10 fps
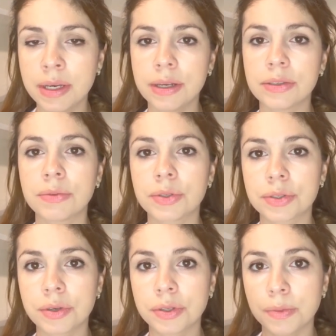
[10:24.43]
So I'm just
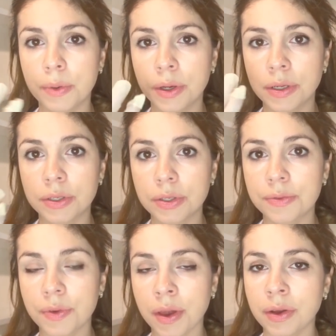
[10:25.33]
going to put 2
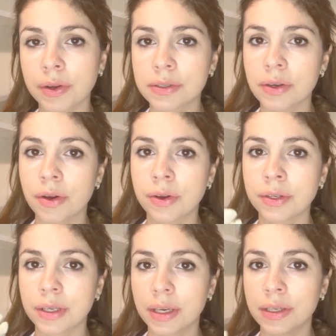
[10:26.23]
fingers on
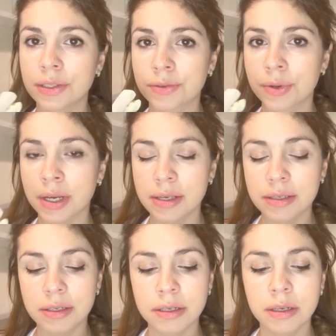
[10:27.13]
each wrist.